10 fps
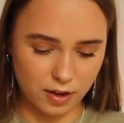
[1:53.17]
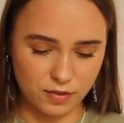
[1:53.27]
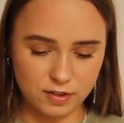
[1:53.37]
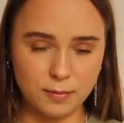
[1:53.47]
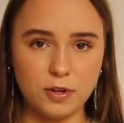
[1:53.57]

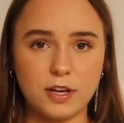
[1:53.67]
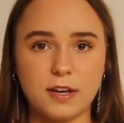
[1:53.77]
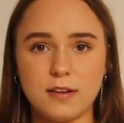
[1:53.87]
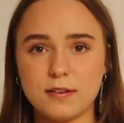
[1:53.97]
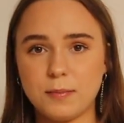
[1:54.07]
Every time I look
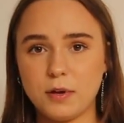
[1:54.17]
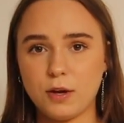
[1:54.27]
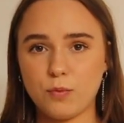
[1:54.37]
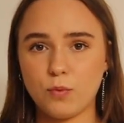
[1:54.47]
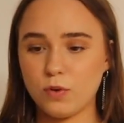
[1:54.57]
at this, I'm like,
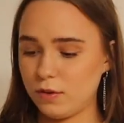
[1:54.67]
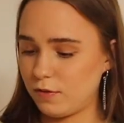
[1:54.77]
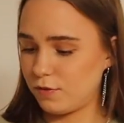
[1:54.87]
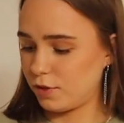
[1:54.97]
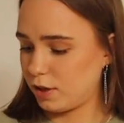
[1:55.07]
what the
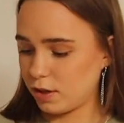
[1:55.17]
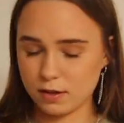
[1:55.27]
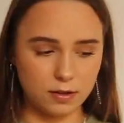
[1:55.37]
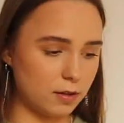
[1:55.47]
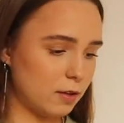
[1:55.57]
frick?
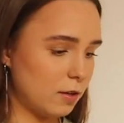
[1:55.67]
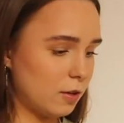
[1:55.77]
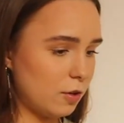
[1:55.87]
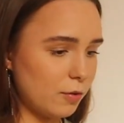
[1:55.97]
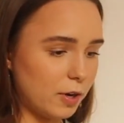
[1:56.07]

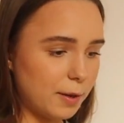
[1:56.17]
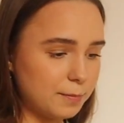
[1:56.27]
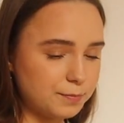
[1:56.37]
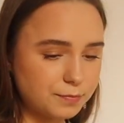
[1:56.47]
All right.